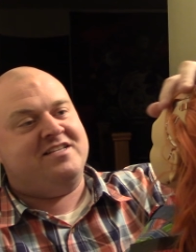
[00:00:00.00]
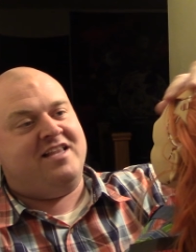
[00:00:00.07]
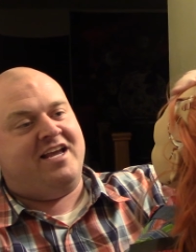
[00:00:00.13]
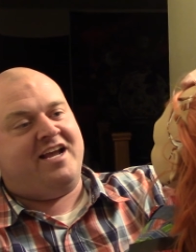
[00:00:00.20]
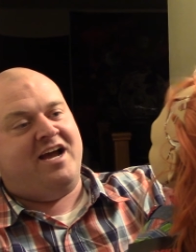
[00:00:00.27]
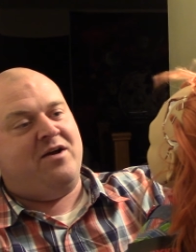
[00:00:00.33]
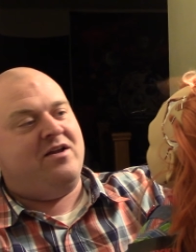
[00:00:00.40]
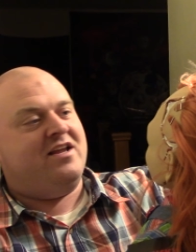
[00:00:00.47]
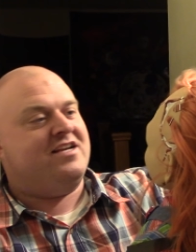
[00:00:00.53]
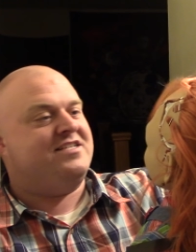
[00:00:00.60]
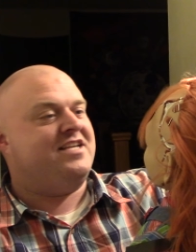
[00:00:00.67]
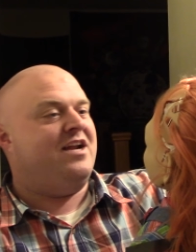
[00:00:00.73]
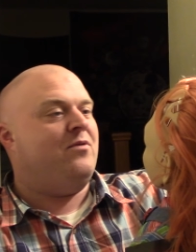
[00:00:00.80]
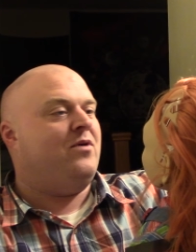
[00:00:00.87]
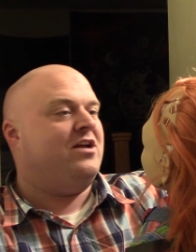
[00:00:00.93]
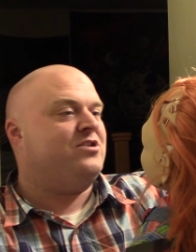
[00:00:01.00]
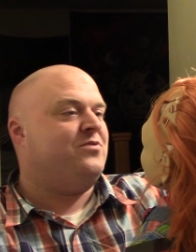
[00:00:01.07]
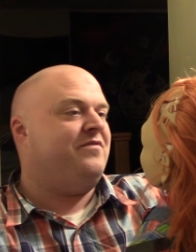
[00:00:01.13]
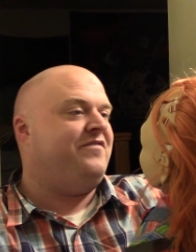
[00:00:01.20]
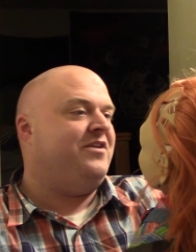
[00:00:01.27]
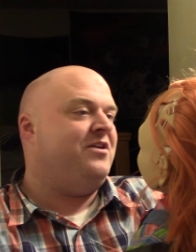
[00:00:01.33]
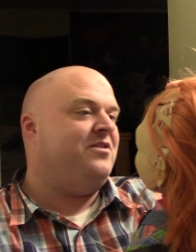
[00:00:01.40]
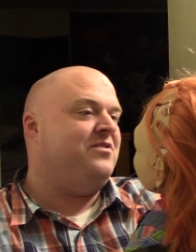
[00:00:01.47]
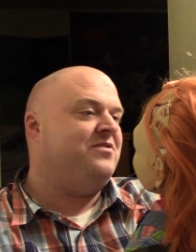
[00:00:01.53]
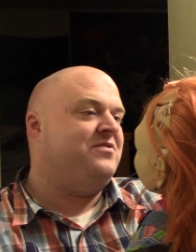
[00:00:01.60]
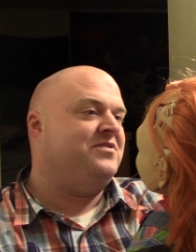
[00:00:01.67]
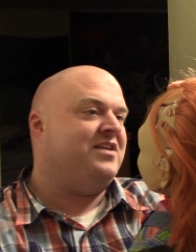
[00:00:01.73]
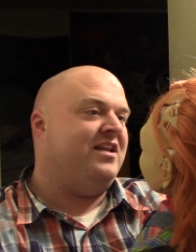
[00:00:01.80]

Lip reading: Like I said, I watch reviews.